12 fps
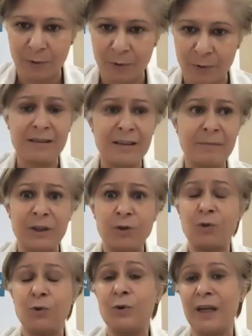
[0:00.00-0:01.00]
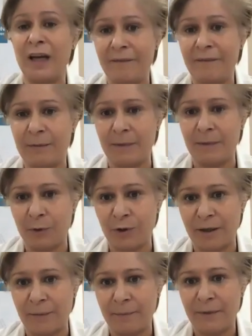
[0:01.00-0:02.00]
That doesn't mean you don't have the
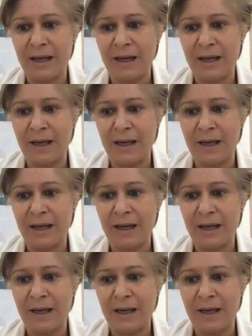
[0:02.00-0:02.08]
mammogram.